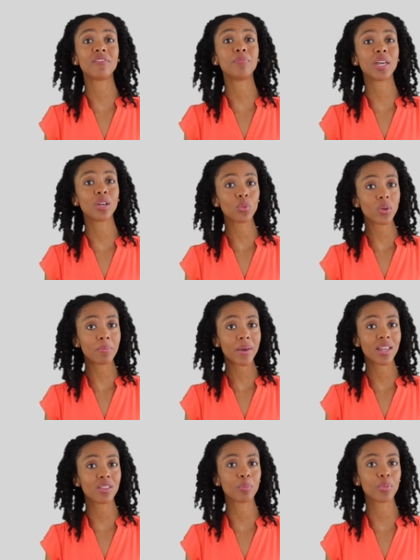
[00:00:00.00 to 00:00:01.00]
of being
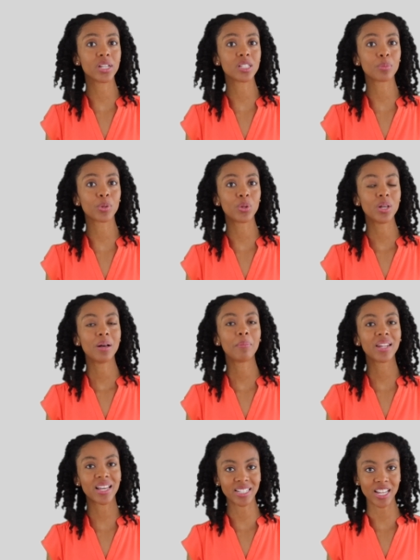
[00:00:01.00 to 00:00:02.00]
repaid the principal
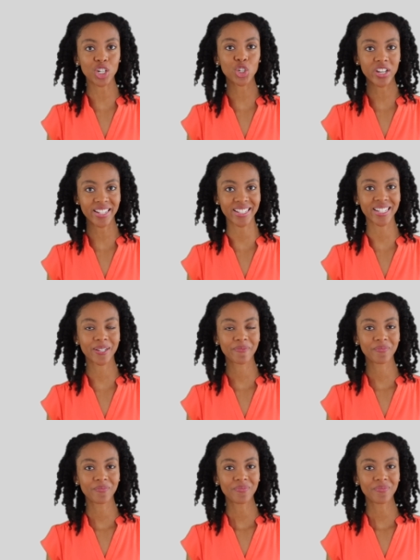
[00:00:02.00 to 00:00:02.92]
plus interest.